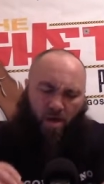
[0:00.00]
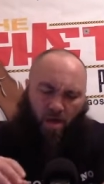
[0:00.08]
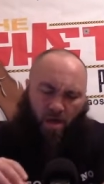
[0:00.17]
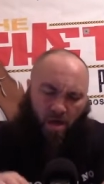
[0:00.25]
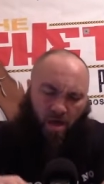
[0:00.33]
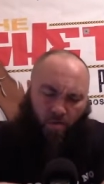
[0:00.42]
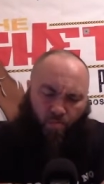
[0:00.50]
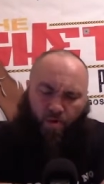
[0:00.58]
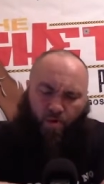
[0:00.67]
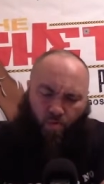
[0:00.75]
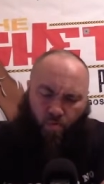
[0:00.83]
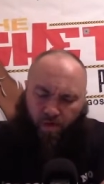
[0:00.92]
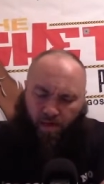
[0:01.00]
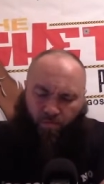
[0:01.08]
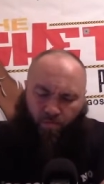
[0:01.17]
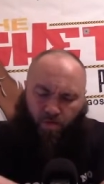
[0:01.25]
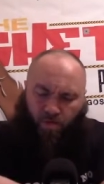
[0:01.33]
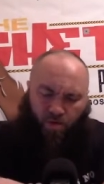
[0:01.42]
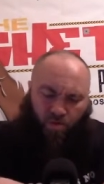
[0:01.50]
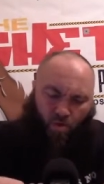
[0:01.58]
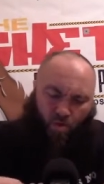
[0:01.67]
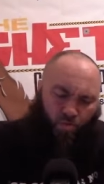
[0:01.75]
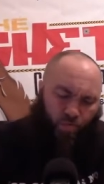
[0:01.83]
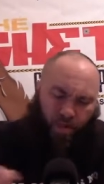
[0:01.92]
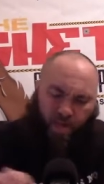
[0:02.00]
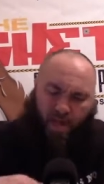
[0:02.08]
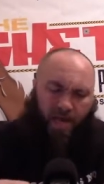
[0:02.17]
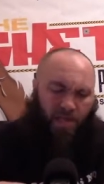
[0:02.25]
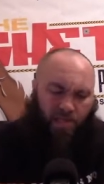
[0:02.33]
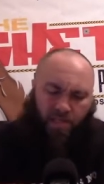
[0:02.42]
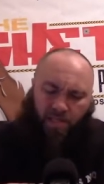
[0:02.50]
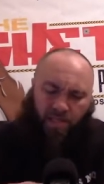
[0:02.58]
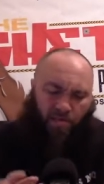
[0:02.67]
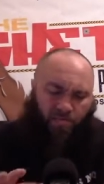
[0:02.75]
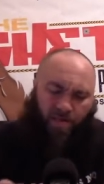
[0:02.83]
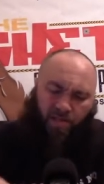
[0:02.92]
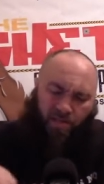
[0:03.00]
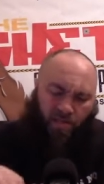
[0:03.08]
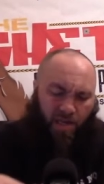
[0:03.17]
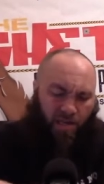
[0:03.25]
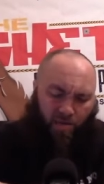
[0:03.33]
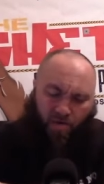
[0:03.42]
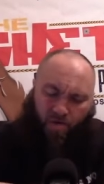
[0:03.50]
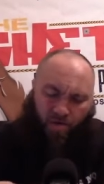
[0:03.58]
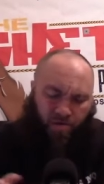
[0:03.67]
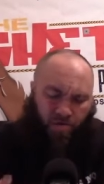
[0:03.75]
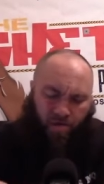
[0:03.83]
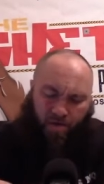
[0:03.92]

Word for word: It, it, it, real quick, if we just go to it, like I said, this message ain't long.